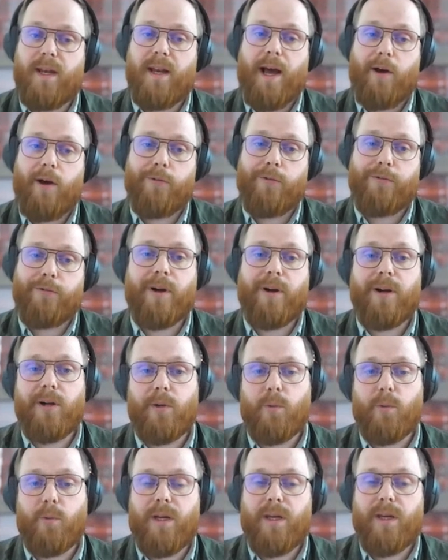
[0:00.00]
and how
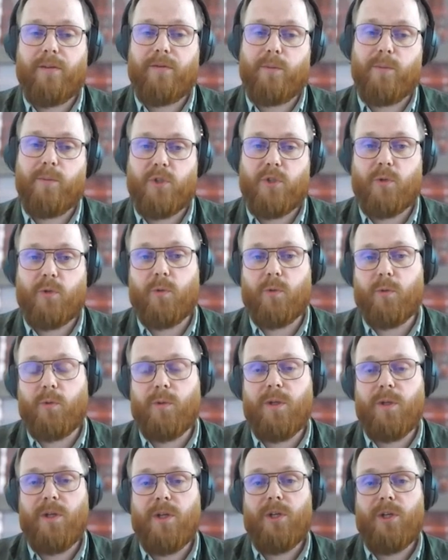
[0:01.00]
far away from a
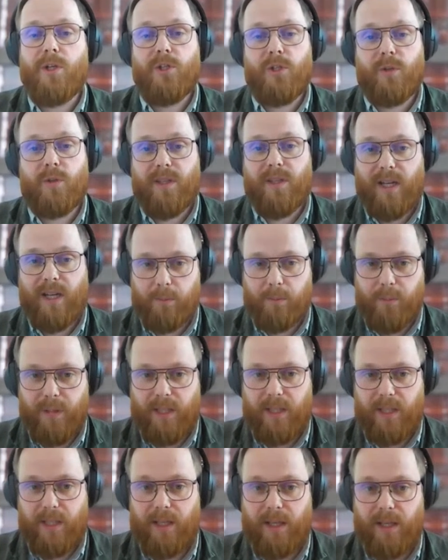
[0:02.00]
school should that
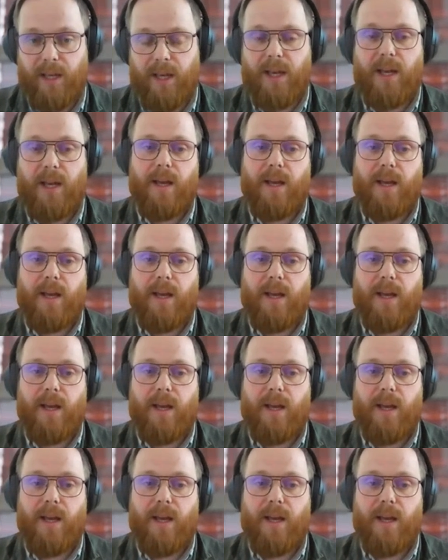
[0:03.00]
be,